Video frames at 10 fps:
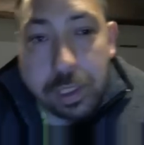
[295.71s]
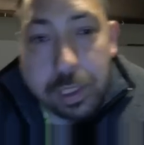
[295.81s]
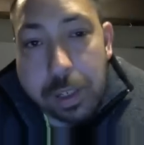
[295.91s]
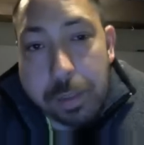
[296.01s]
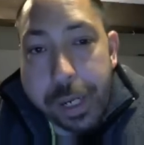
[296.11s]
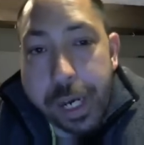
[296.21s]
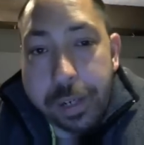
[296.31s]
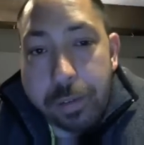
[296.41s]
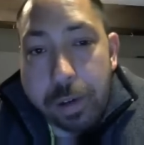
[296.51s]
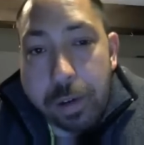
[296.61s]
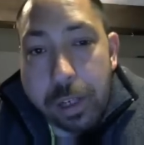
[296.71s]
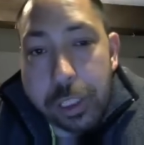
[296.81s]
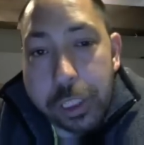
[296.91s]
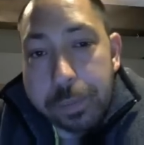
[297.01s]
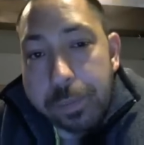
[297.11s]
Back in Russia,
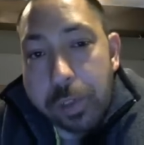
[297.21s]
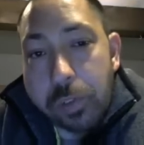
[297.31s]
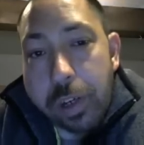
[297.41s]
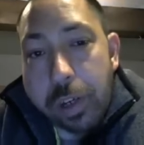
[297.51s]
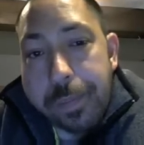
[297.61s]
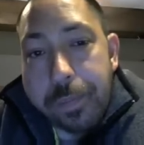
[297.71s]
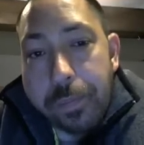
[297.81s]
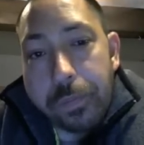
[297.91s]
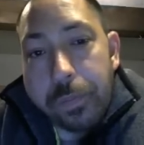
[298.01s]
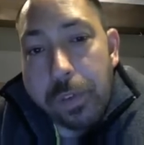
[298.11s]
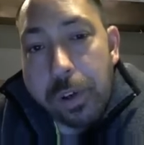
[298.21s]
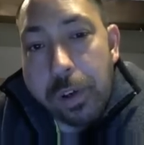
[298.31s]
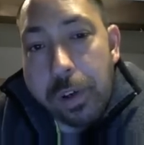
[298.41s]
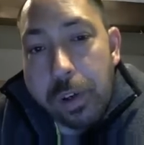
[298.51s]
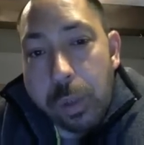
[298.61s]
he said,
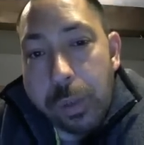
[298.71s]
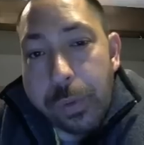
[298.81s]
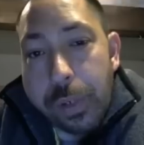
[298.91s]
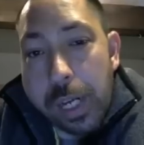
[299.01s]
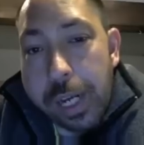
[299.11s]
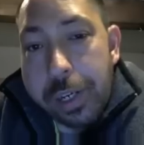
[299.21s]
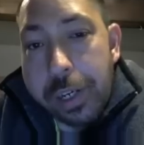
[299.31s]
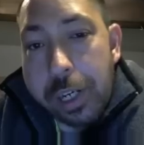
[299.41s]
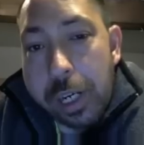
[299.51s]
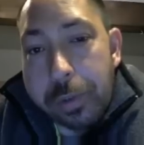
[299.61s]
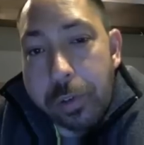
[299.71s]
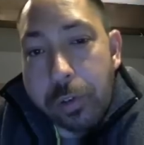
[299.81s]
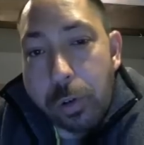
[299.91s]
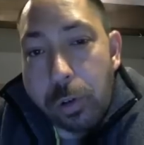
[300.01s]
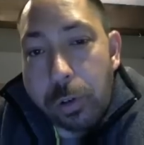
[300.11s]
we were lined up and
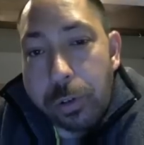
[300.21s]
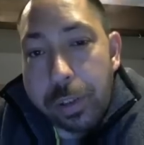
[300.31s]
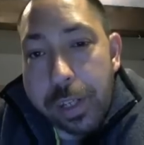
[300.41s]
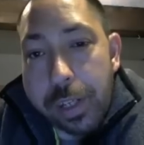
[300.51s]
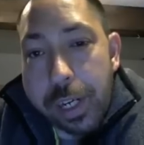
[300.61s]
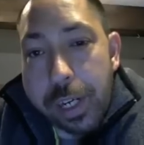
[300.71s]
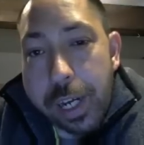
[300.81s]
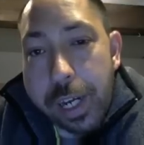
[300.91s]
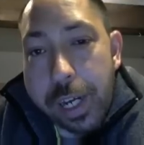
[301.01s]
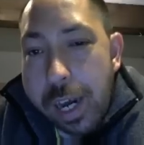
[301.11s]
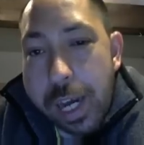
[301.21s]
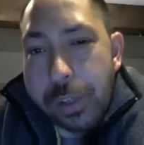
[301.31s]
told that everyone